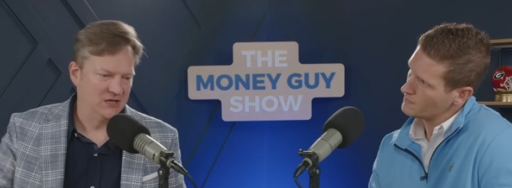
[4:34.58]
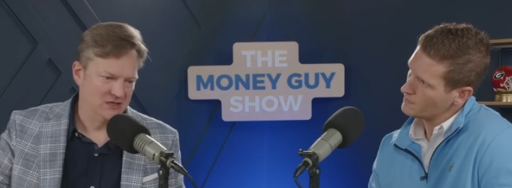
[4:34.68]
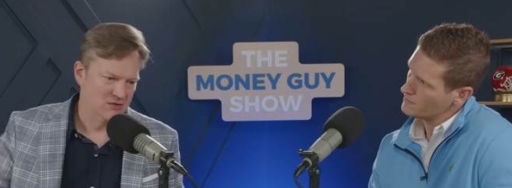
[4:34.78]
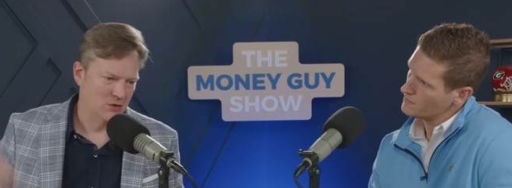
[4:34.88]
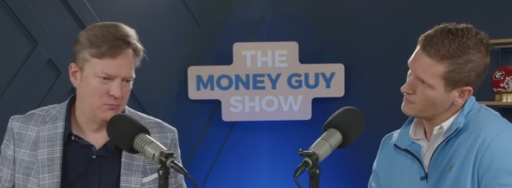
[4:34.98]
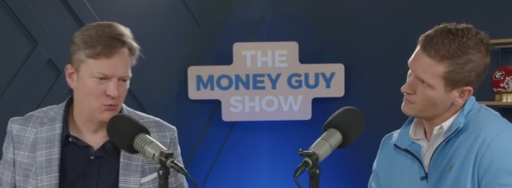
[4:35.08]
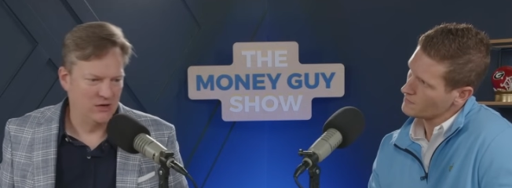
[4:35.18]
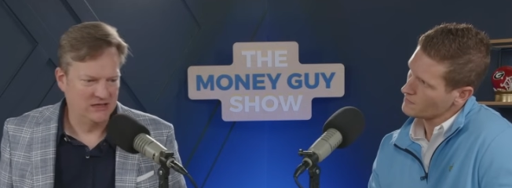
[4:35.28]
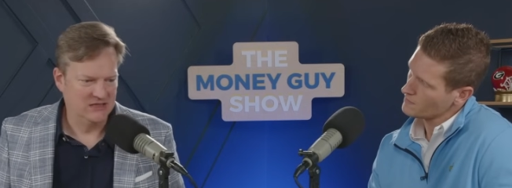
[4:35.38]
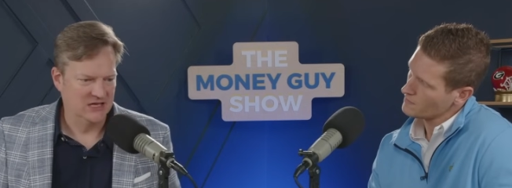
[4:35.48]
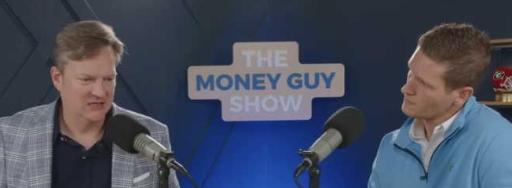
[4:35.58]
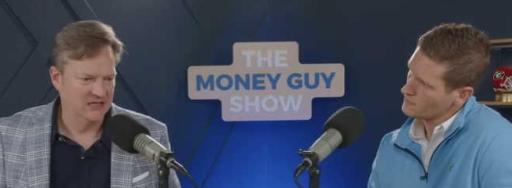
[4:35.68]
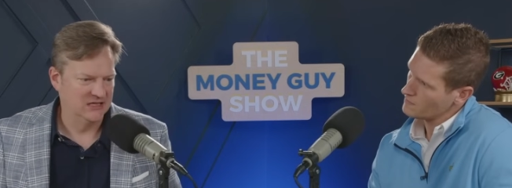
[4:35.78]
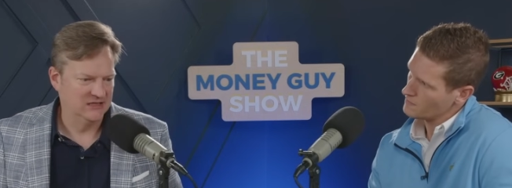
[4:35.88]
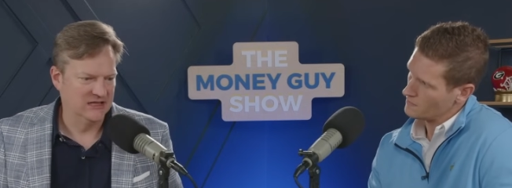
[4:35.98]
Speaker 1: get to a point that,
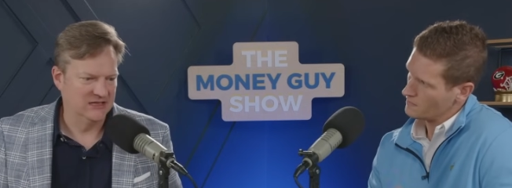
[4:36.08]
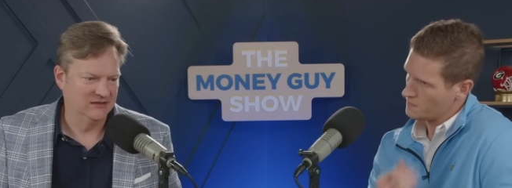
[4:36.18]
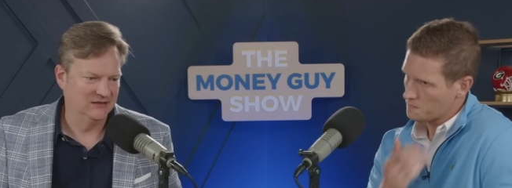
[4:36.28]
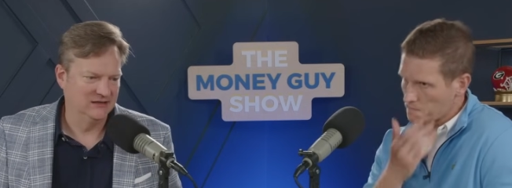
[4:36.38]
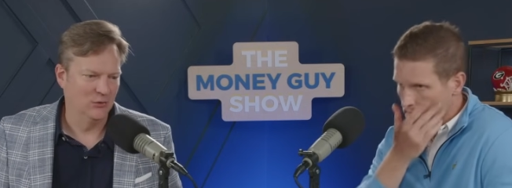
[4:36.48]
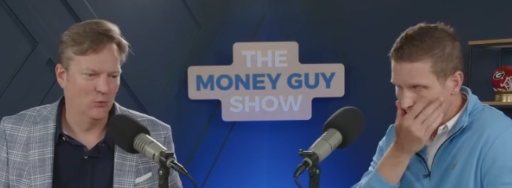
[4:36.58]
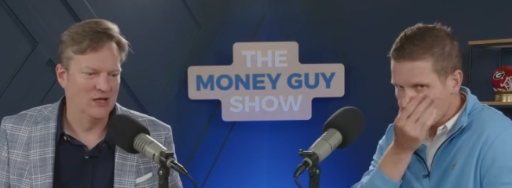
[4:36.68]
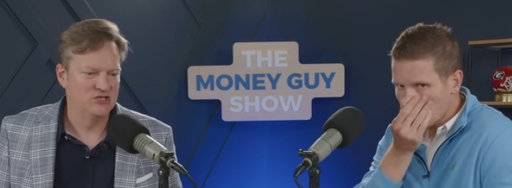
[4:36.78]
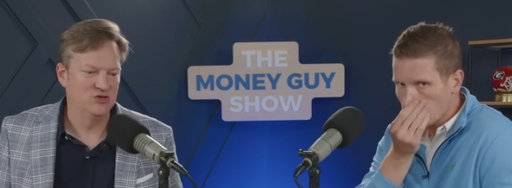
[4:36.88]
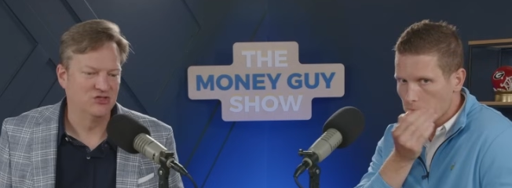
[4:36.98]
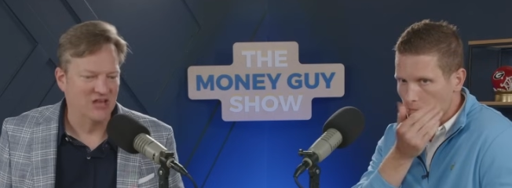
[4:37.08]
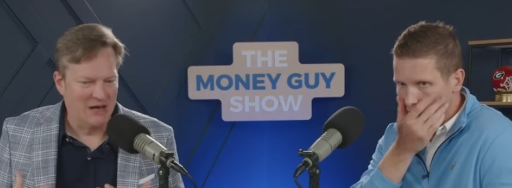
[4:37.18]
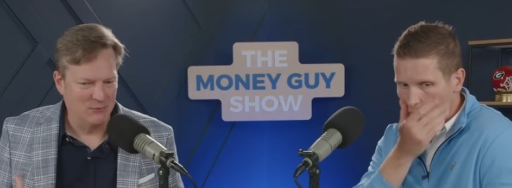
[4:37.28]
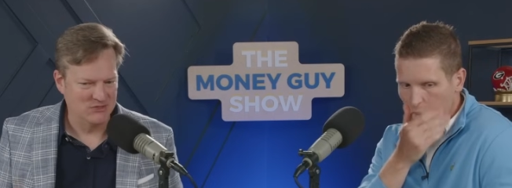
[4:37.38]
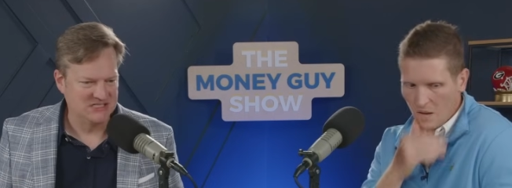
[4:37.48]
that, that what you
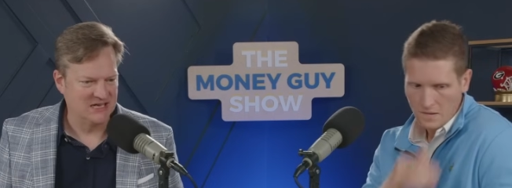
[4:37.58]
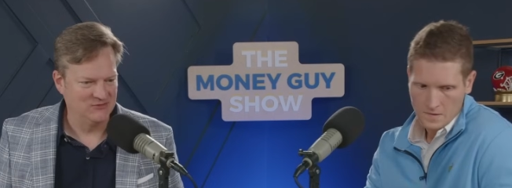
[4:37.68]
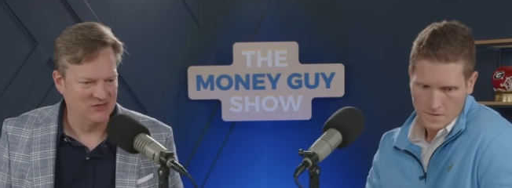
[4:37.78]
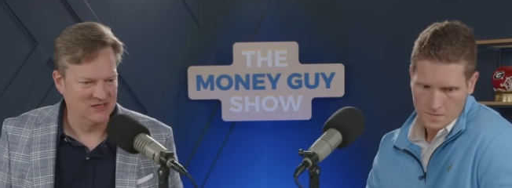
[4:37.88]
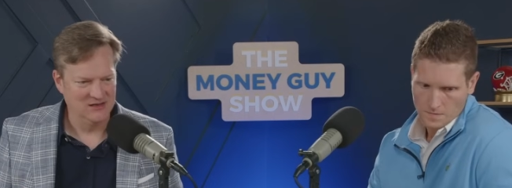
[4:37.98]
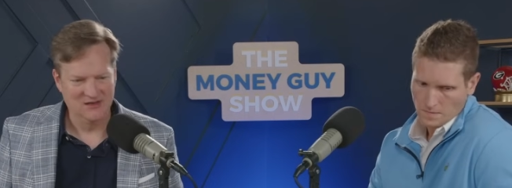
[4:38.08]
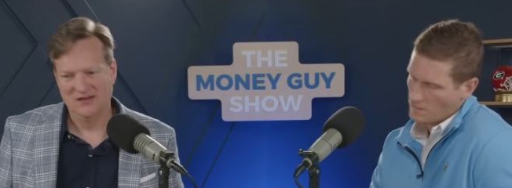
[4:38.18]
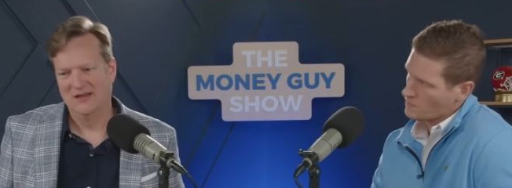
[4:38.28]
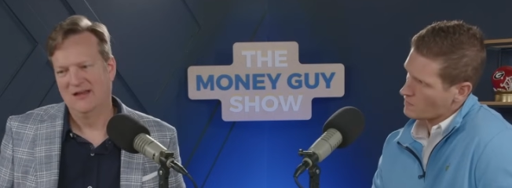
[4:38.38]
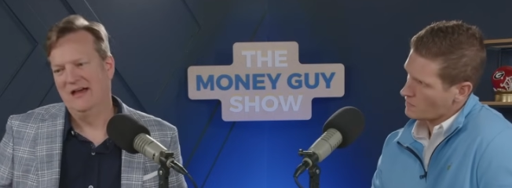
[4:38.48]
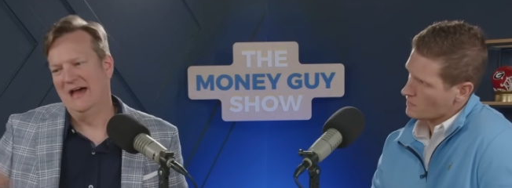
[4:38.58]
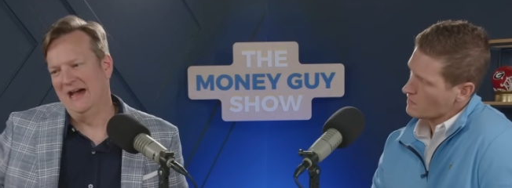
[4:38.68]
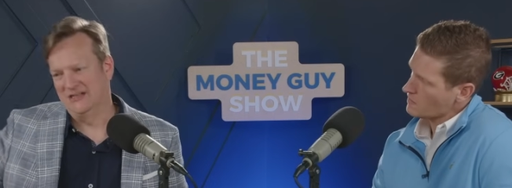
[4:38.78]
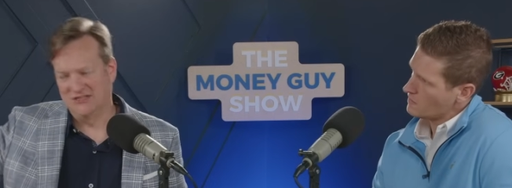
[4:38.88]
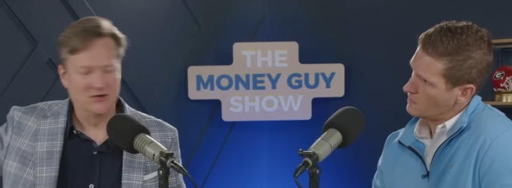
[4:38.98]
thought was safety
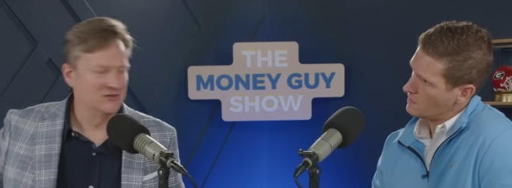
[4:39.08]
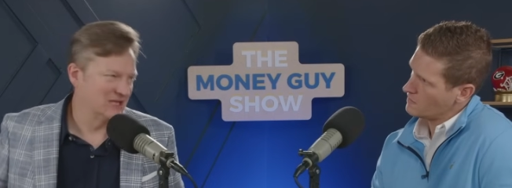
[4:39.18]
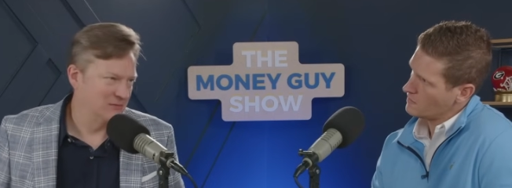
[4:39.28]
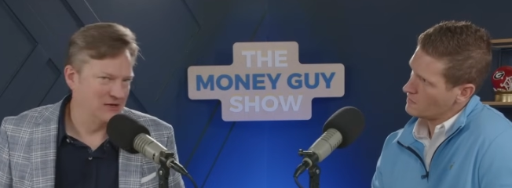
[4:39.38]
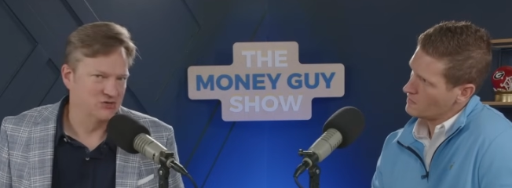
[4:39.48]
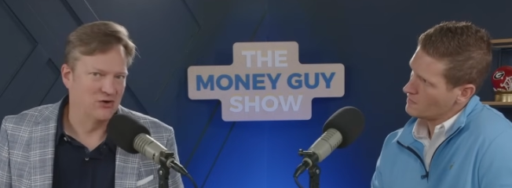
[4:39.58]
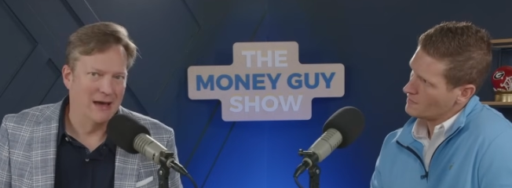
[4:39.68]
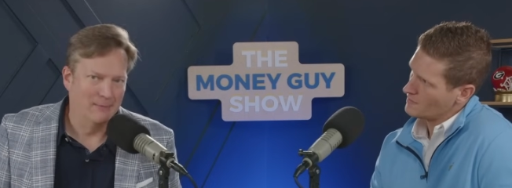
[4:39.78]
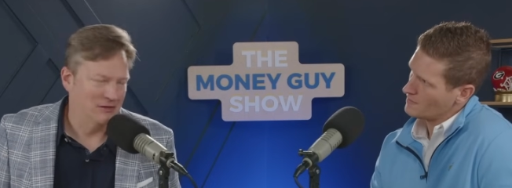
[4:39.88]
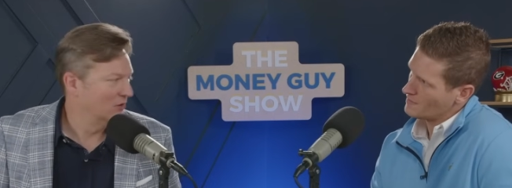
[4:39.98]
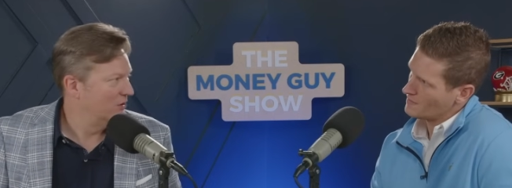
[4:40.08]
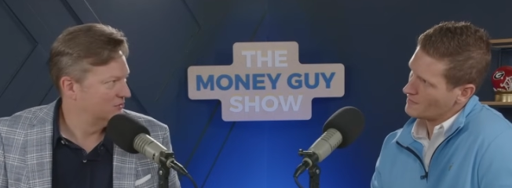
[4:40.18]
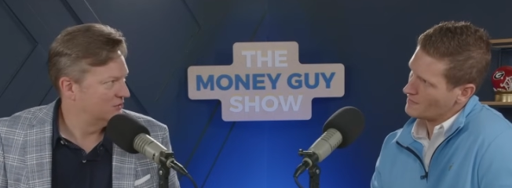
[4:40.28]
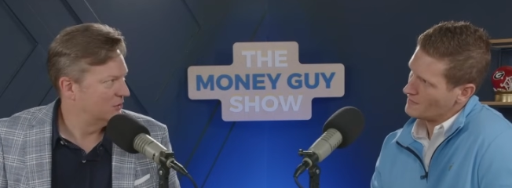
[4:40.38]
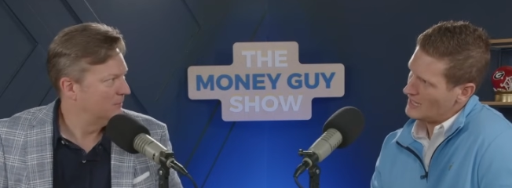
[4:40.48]
actually turns out to be a trap in the
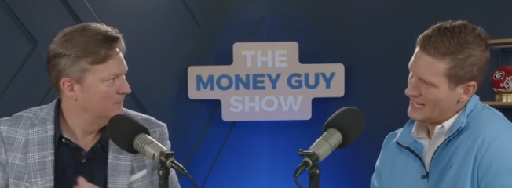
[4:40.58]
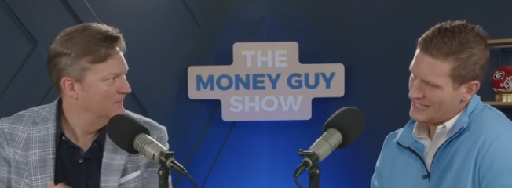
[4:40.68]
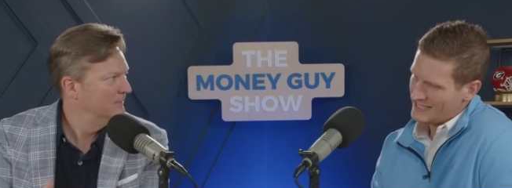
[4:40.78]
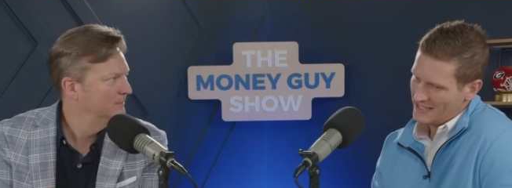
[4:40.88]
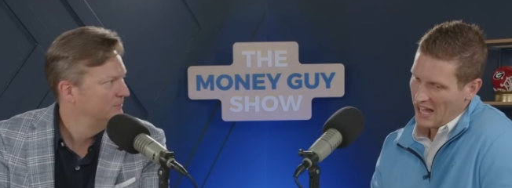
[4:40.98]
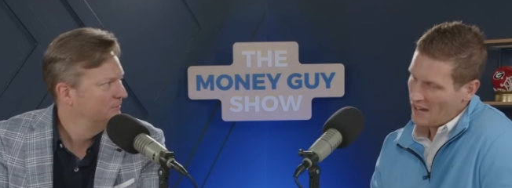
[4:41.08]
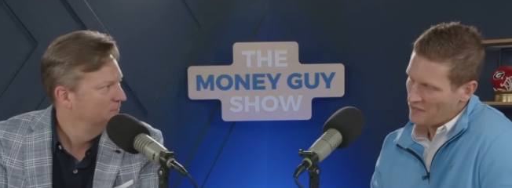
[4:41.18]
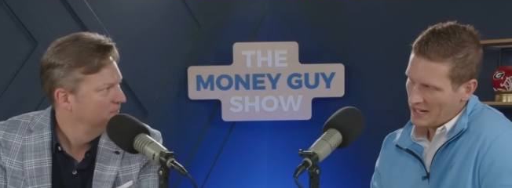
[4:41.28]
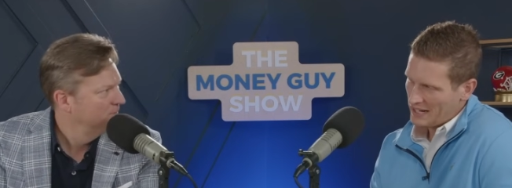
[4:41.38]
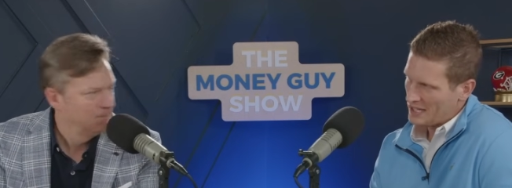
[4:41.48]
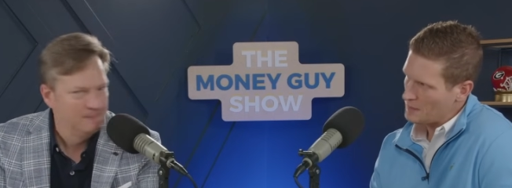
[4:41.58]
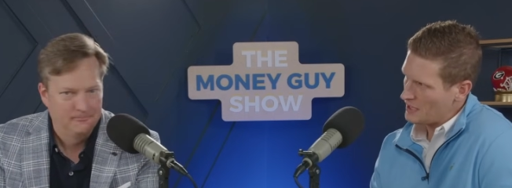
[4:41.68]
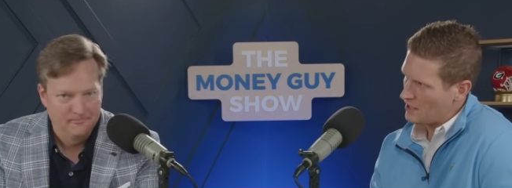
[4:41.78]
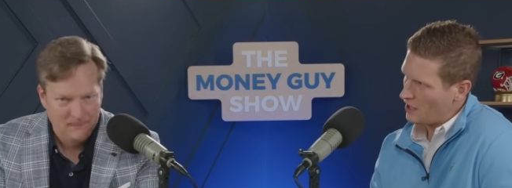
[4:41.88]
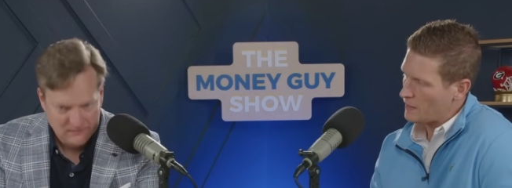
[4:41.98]
long term.
Speaker 2: And life kind of comes
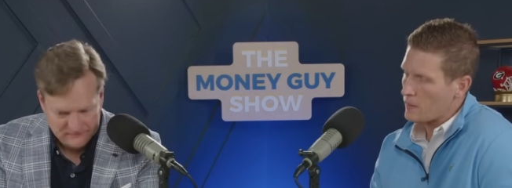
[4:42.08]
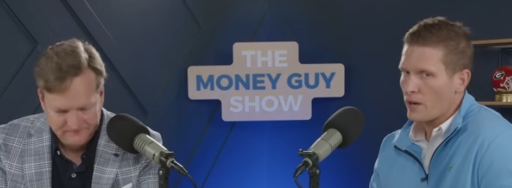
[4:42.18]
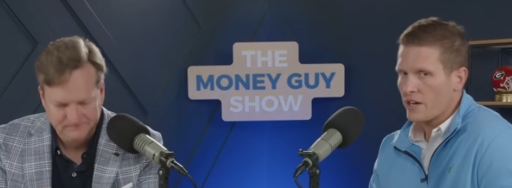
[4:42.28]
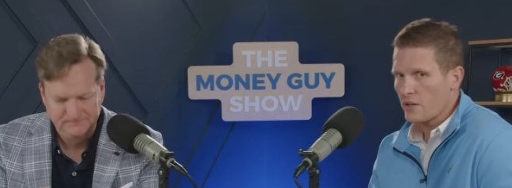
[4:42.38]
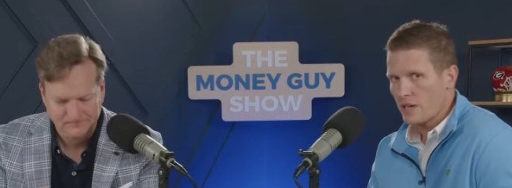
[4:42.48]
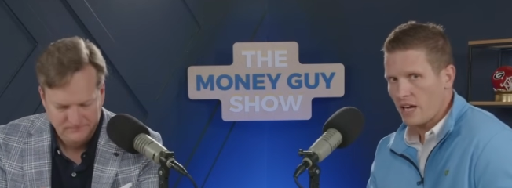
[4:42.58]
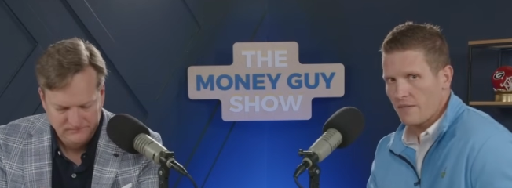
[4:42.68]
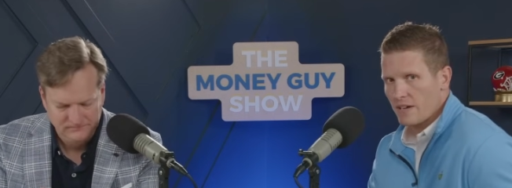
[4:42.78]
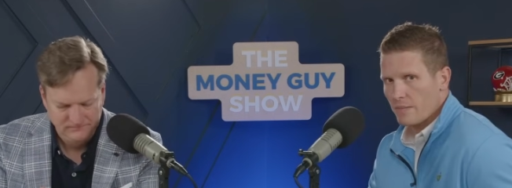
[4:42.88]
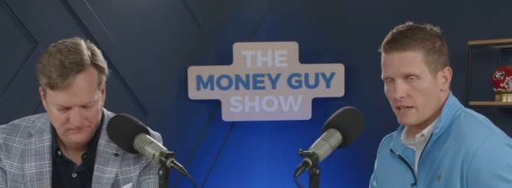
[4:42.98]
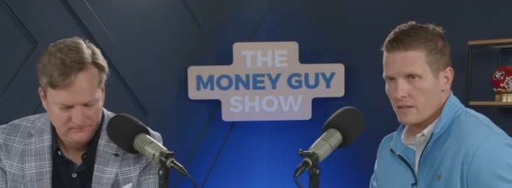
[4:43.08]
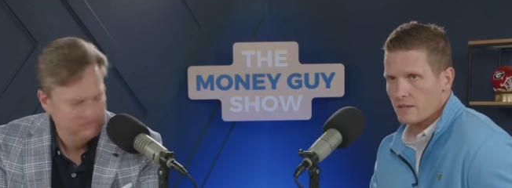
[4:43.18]
at you hard, man. Brian, you and I have had to make